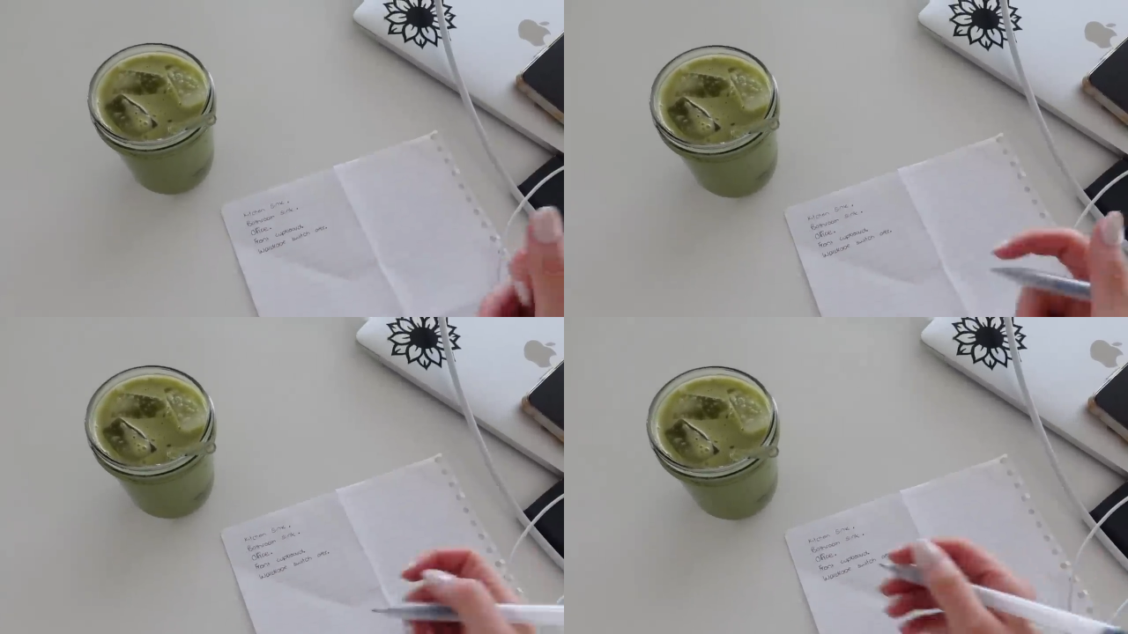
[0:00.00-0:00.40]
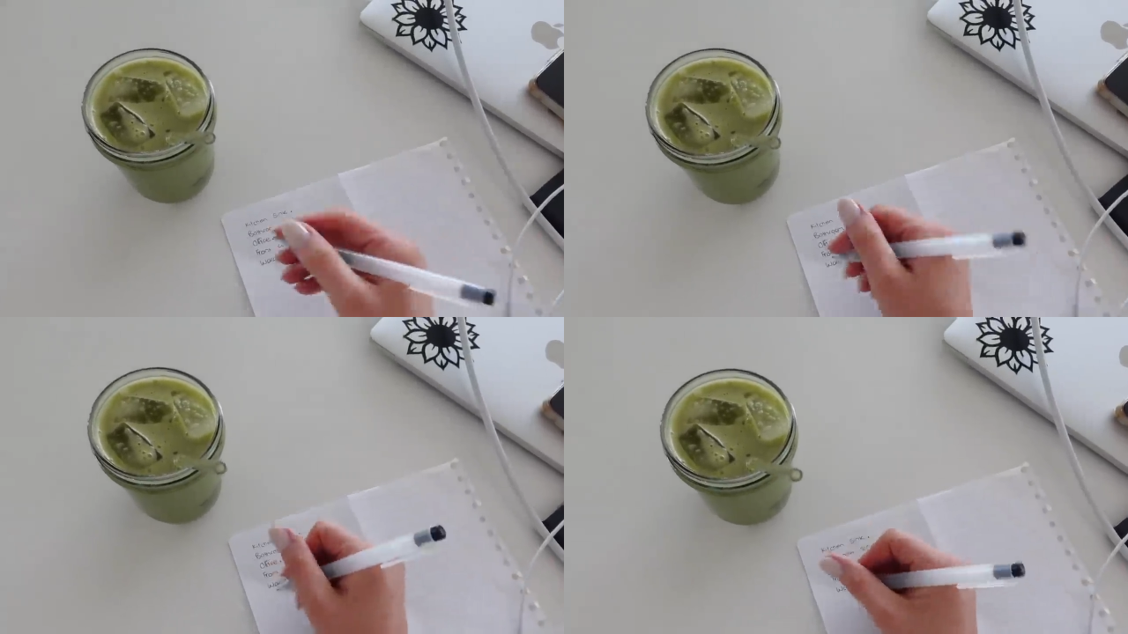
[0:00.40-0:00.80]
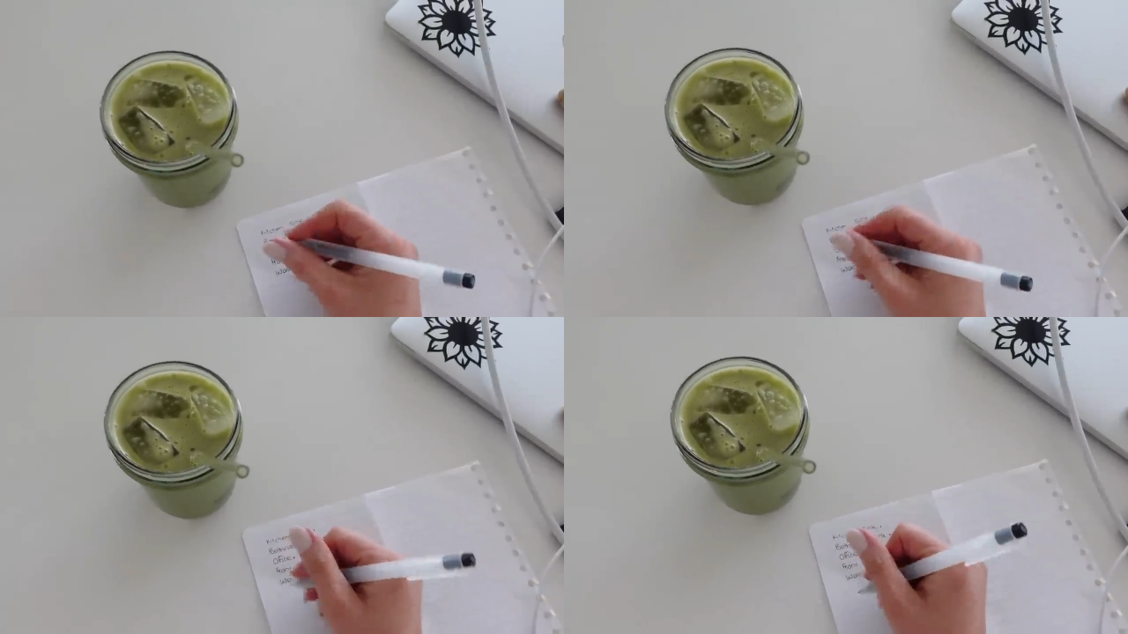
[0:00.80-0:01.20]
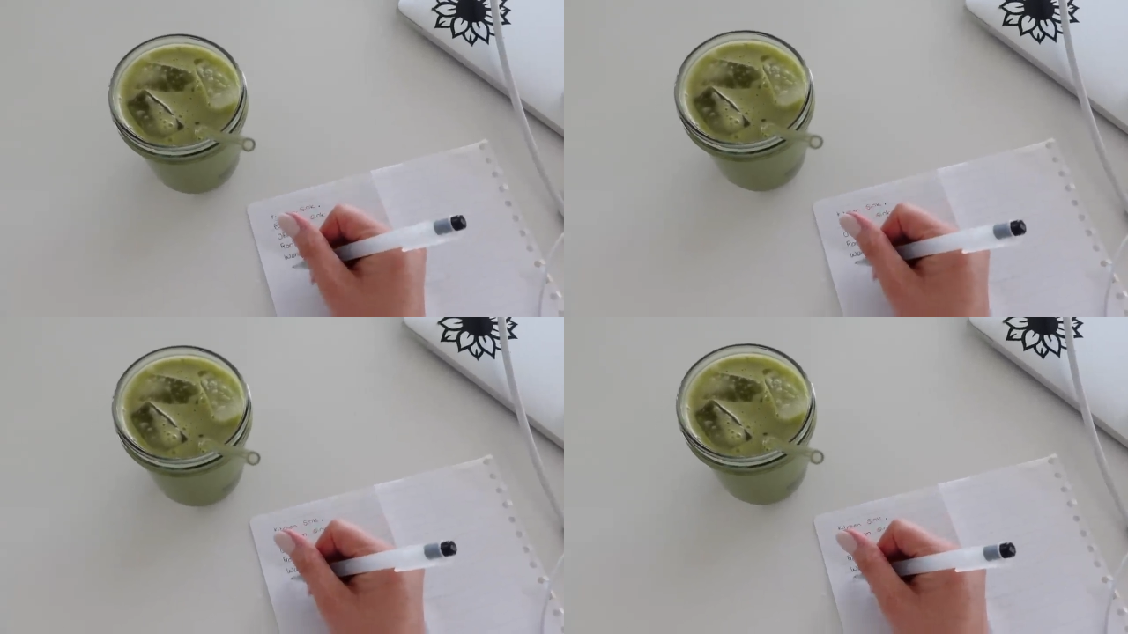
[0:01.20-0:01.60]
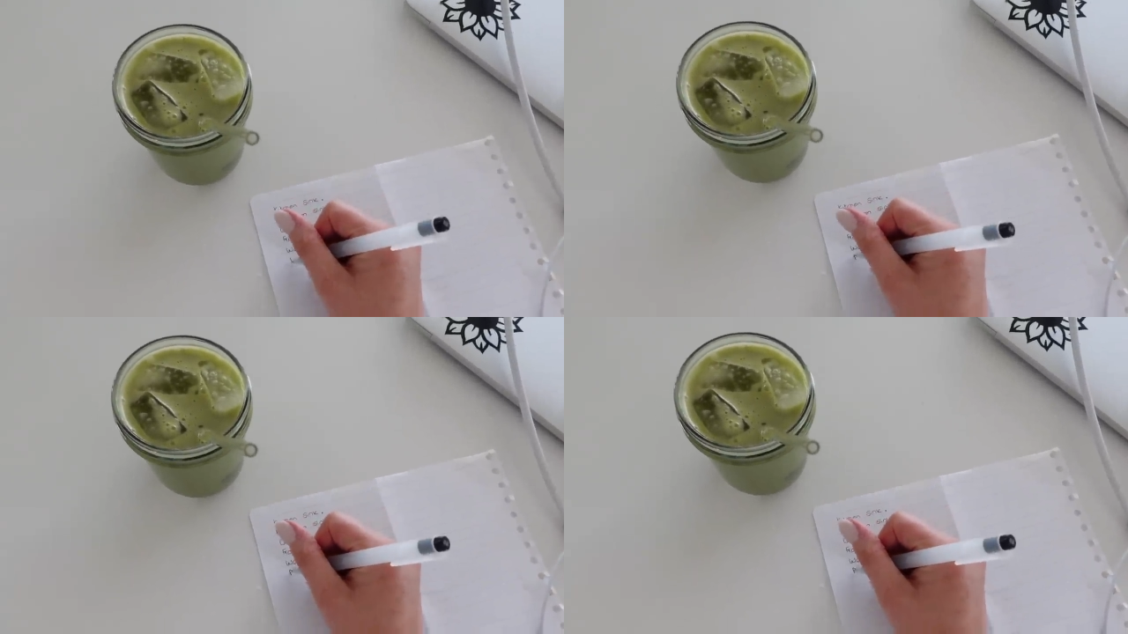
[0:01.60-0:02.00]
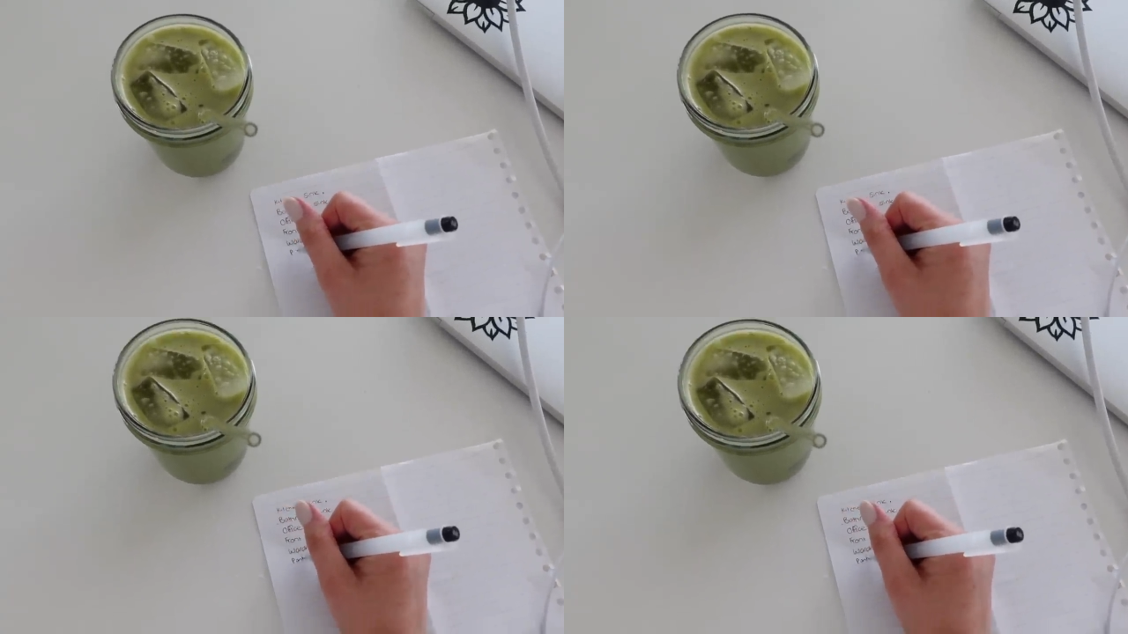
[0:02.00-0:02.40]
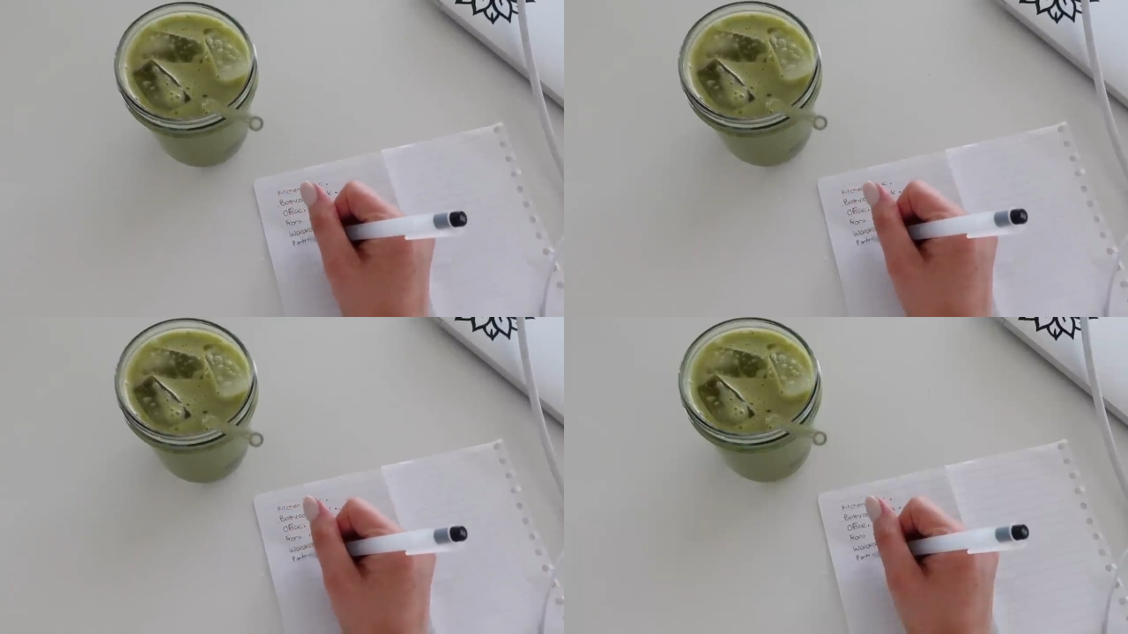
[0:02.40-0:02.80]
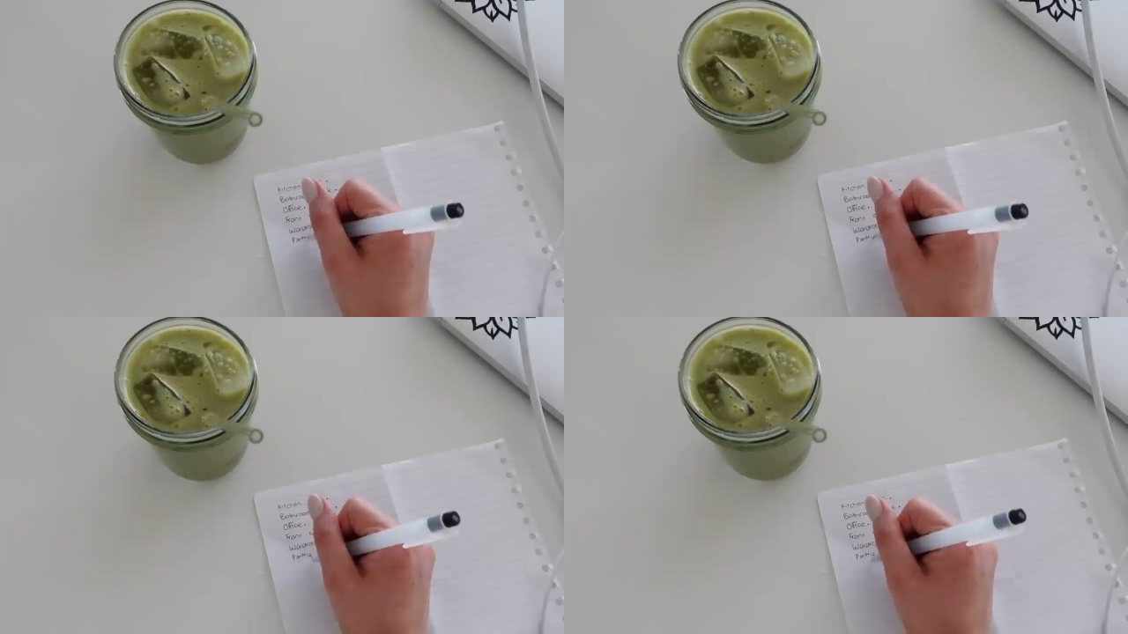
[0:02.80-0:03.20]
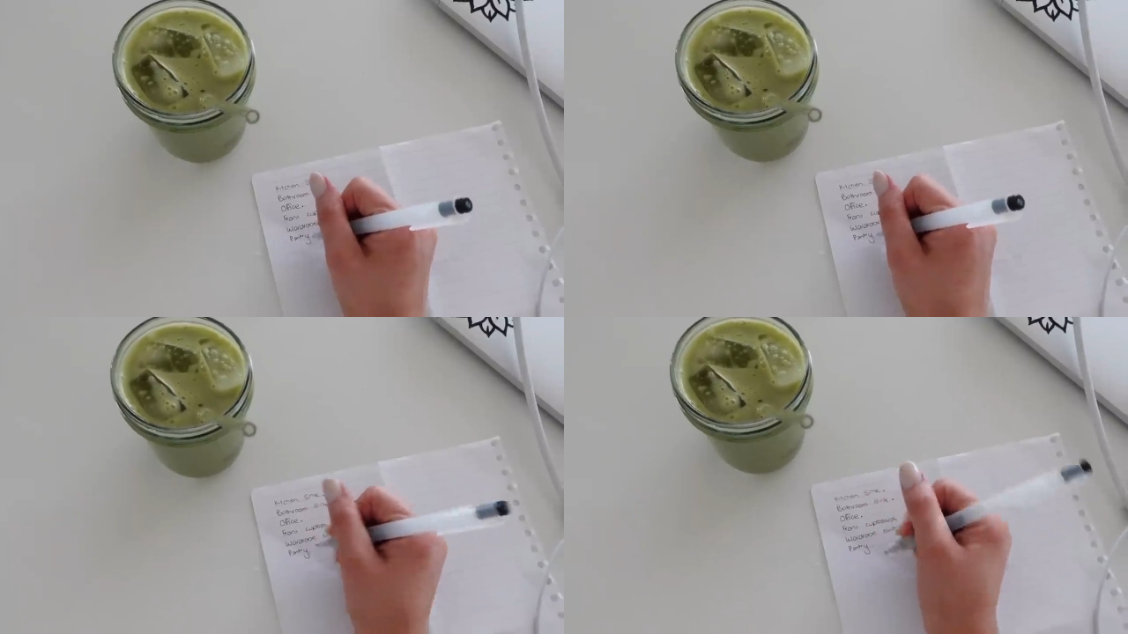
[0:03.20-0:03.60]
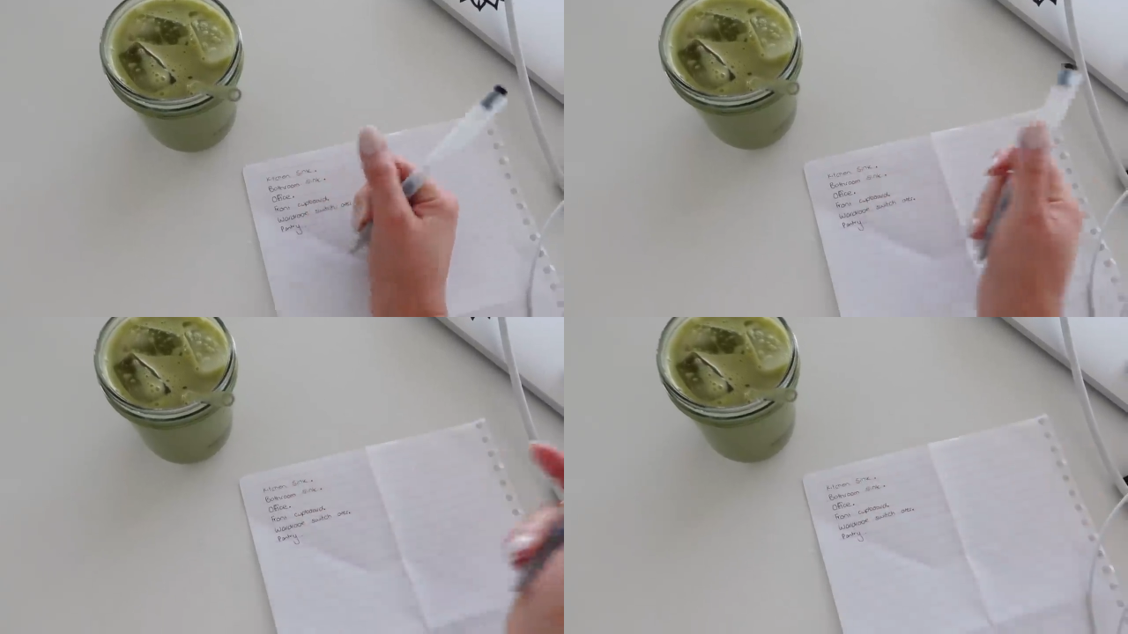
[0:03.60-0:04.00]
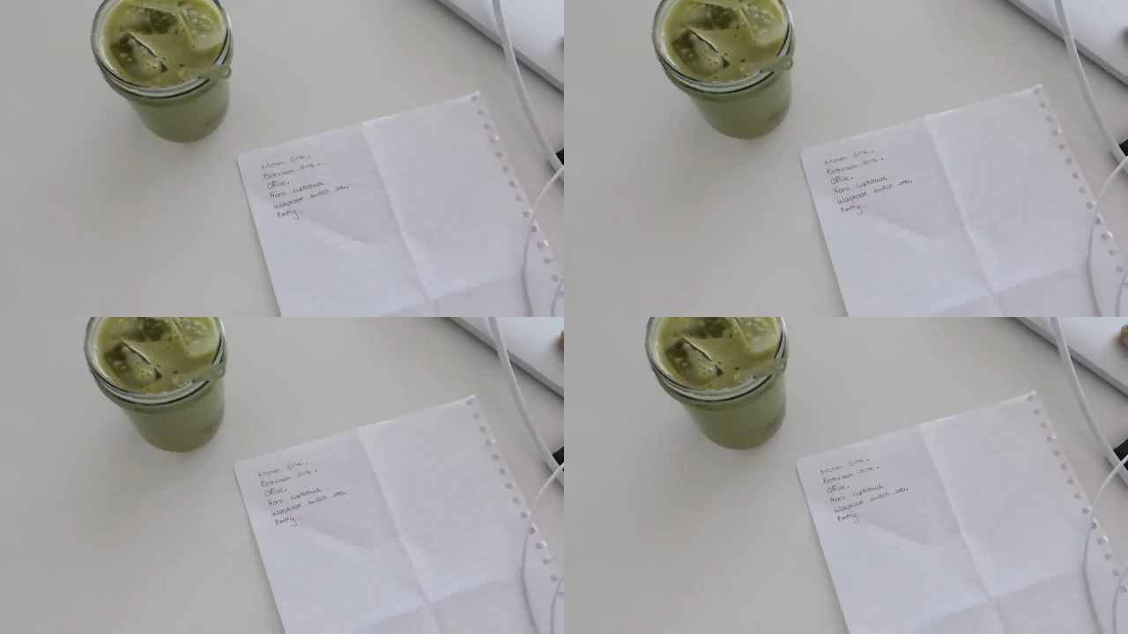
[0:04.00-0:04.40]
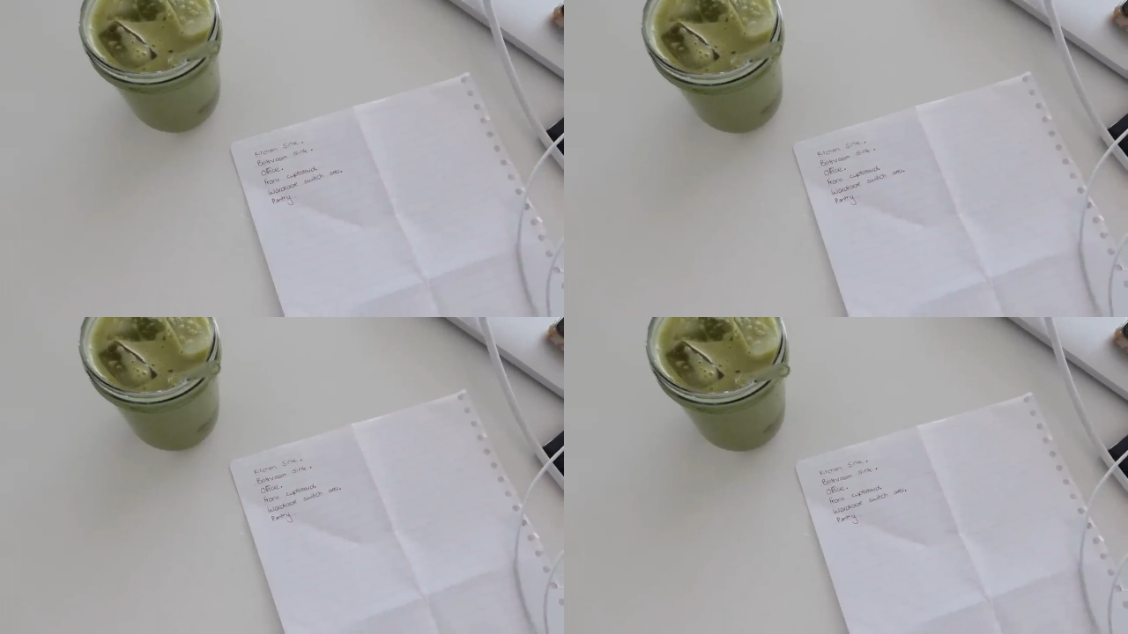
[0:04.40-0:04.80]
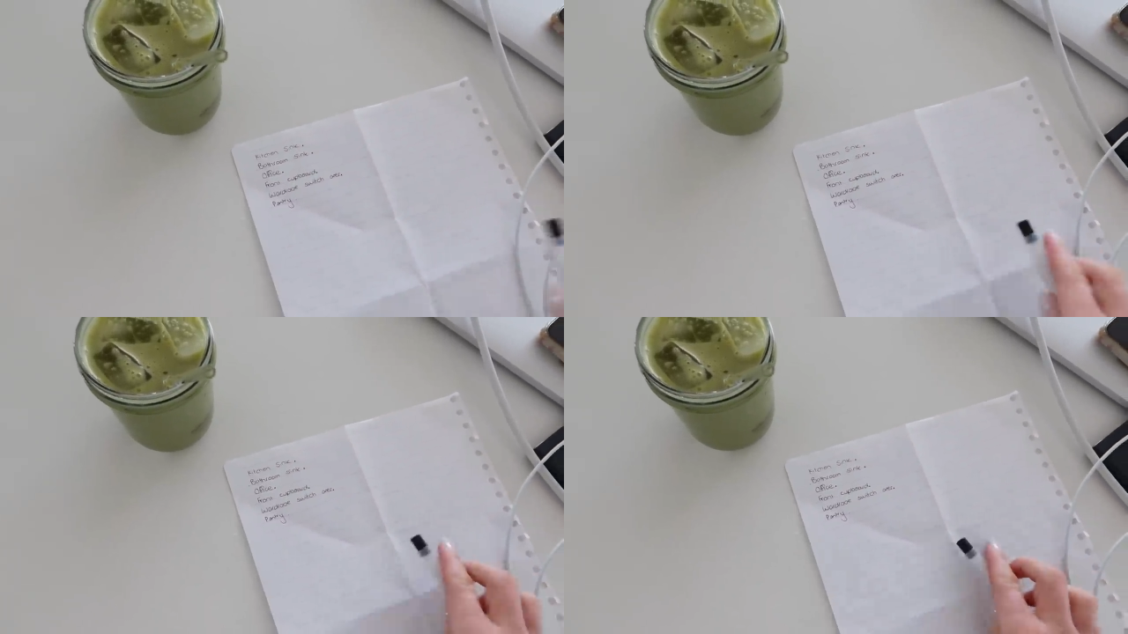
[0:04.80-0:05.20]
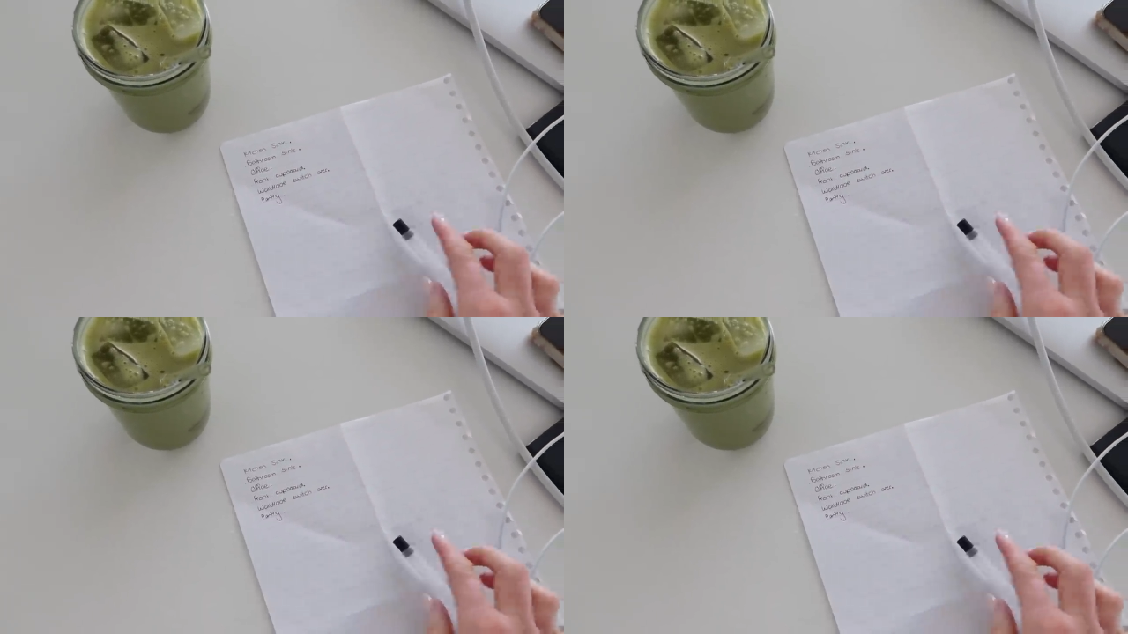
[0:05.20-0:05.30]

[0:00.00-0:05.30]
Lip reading: (no speaker visible)